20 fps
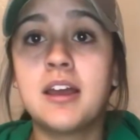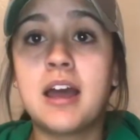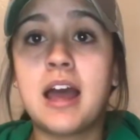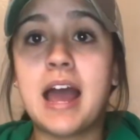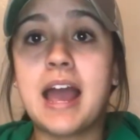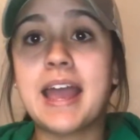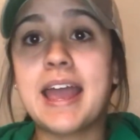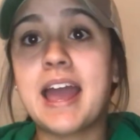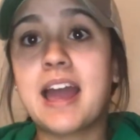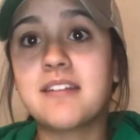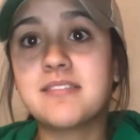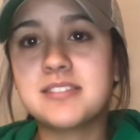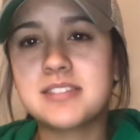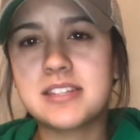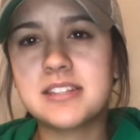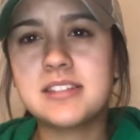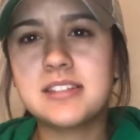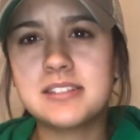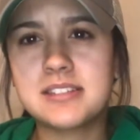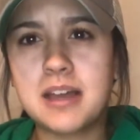I have
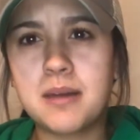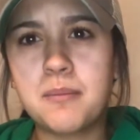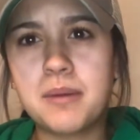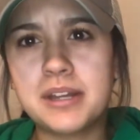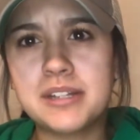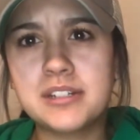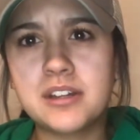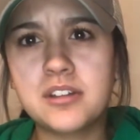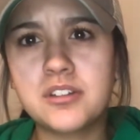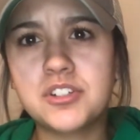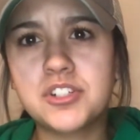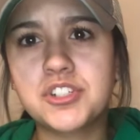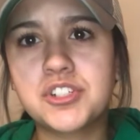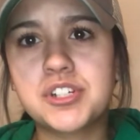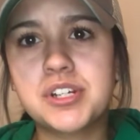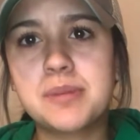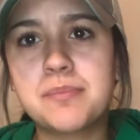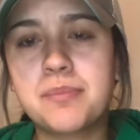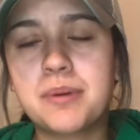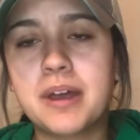seen these at my Dollar
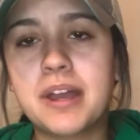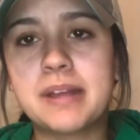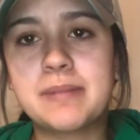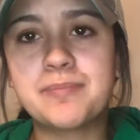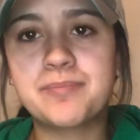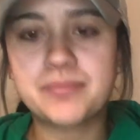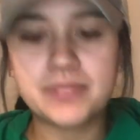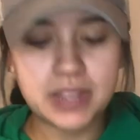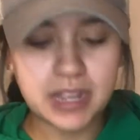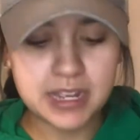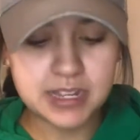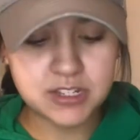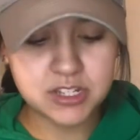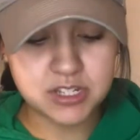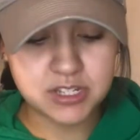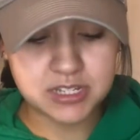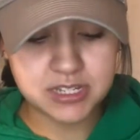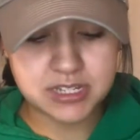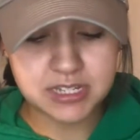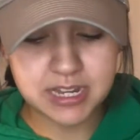Tree, but I
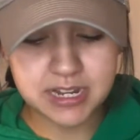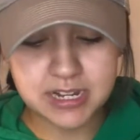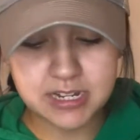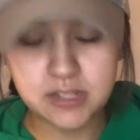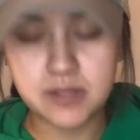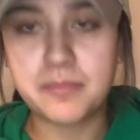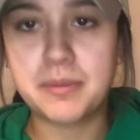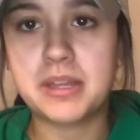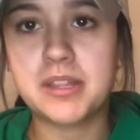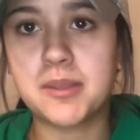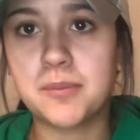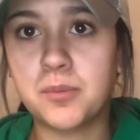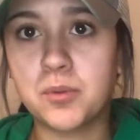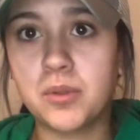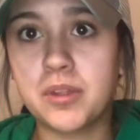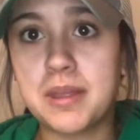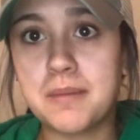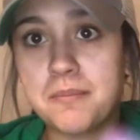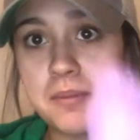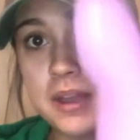just decided to bite the
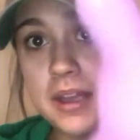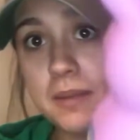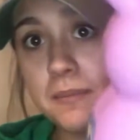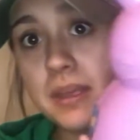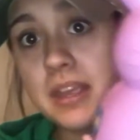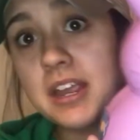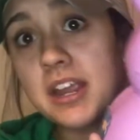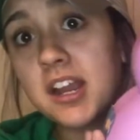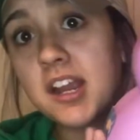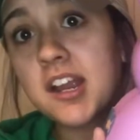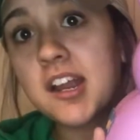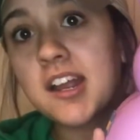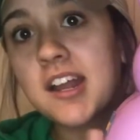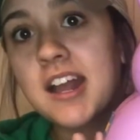bullet and buy them here.